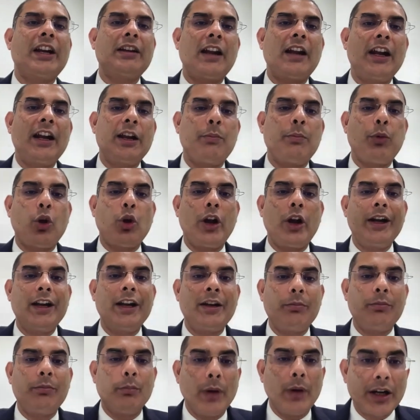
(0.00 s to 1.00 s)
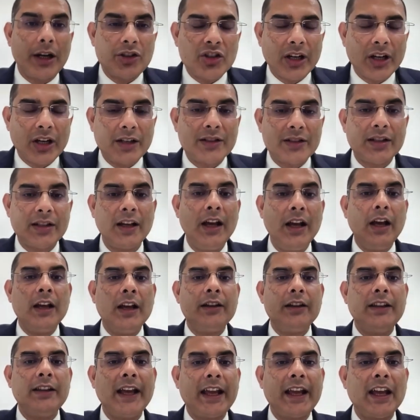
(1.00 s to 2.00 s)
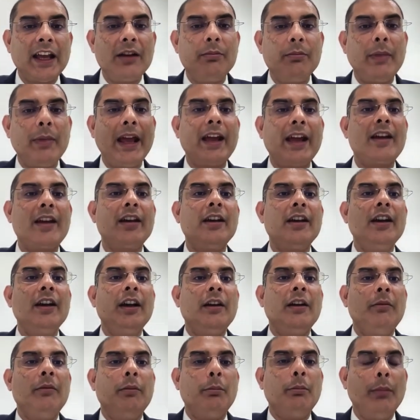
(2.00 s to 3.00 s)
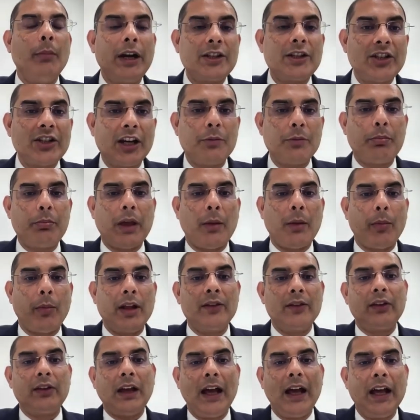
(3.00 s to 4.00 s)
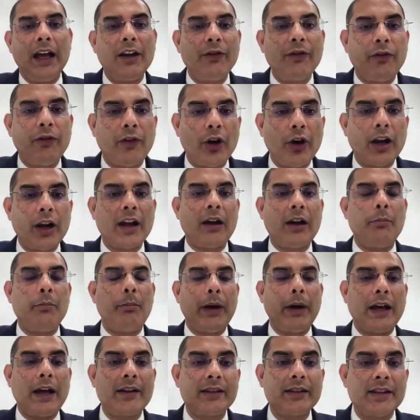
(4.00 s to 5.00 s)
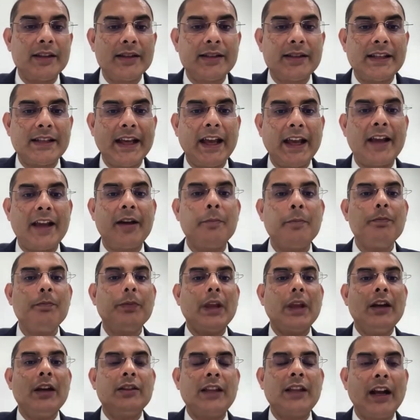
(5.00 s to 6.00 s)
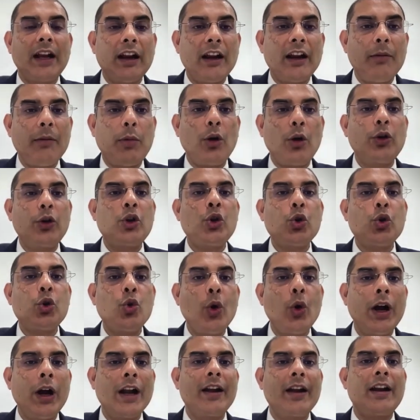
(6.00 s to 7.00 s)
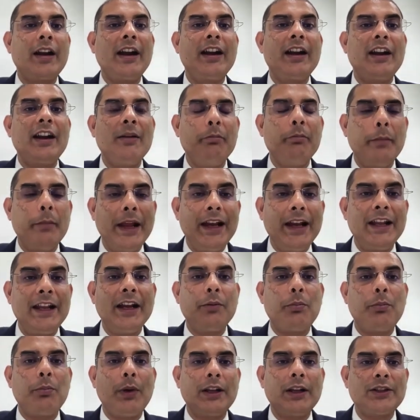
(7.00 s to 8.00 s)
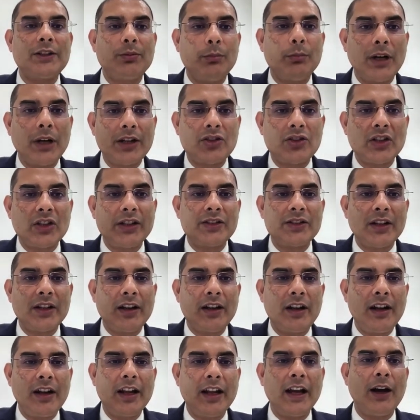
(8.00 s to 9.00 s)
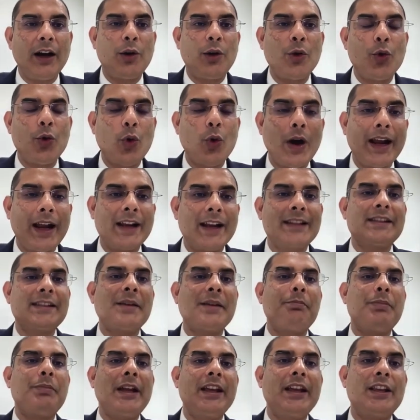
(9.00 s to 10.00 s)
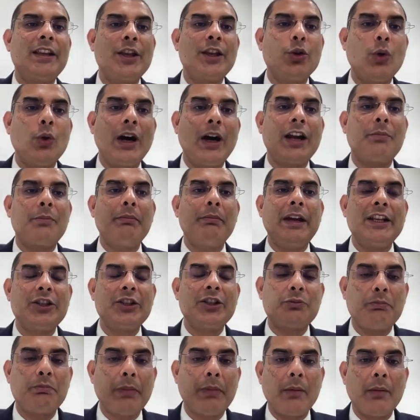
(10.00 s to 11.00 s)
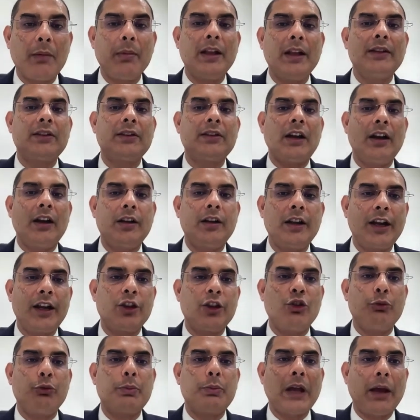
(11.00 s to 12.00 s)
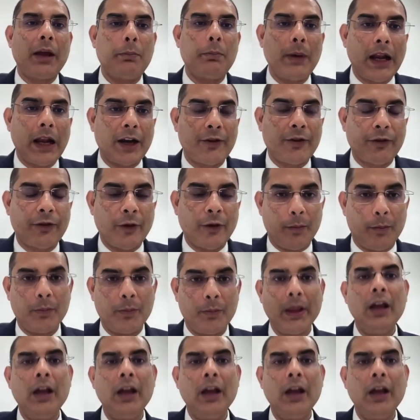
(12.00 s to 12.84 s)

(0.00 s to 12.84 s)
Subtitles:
are deployed at merchants, they can make merchant payments. And for a comparison's sake, there are about 200 million plus merchants in India who are accepting QR based payments under UPI platform.